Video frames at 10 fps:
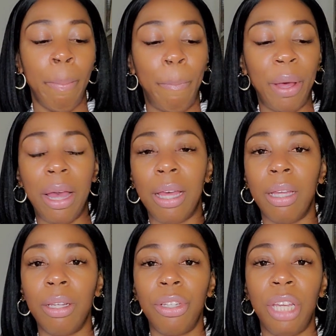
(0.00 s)
But
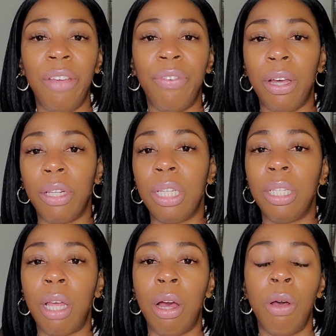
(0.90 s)
she felt as
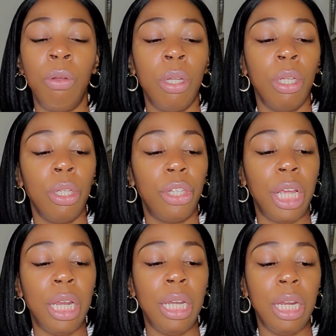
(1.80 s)
though
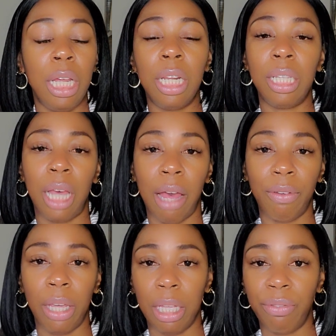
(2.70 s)
she needed to have
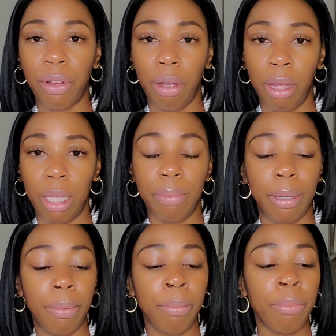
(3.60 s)
kids for her
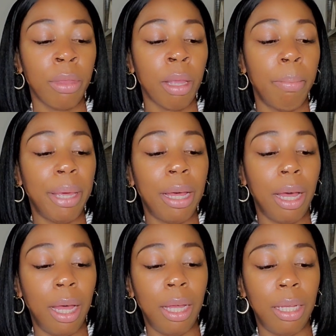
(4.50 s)
husband
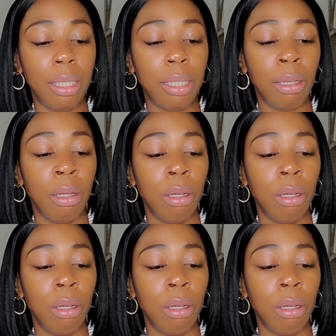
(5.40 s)
because